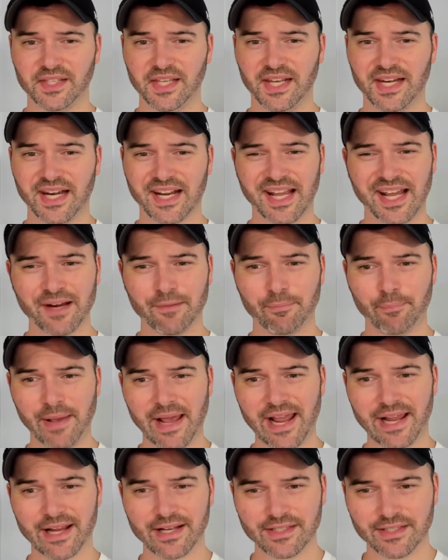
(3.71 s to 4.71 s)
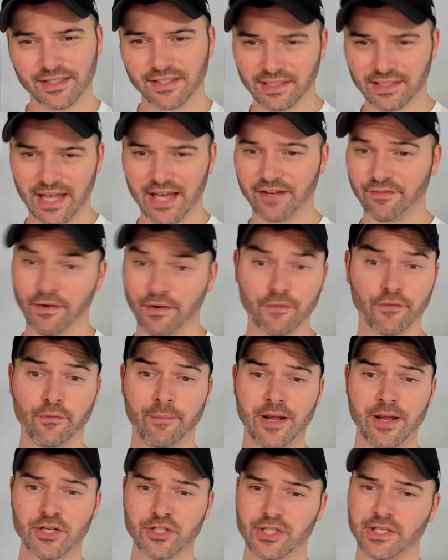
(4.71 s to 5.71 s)
and I kind of packed a lot of
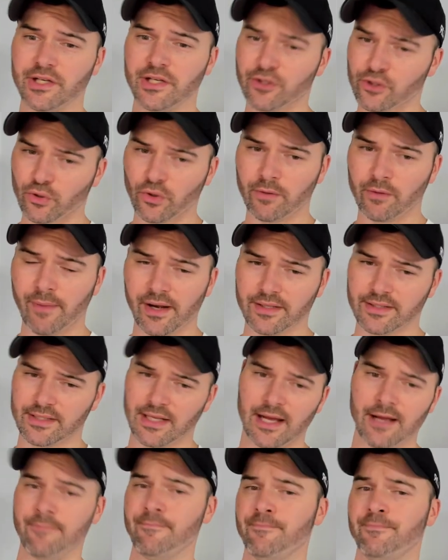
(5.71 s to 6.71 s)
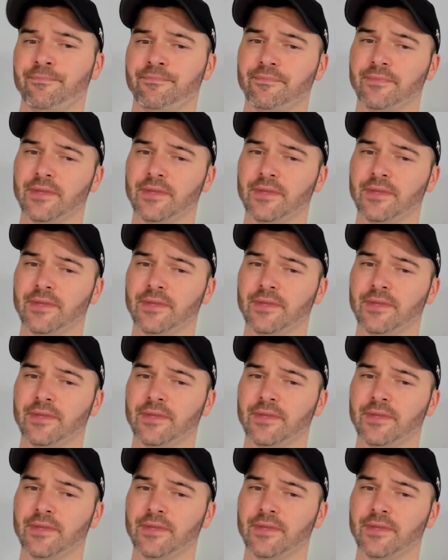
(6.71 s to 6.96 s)
information in a short amount of time.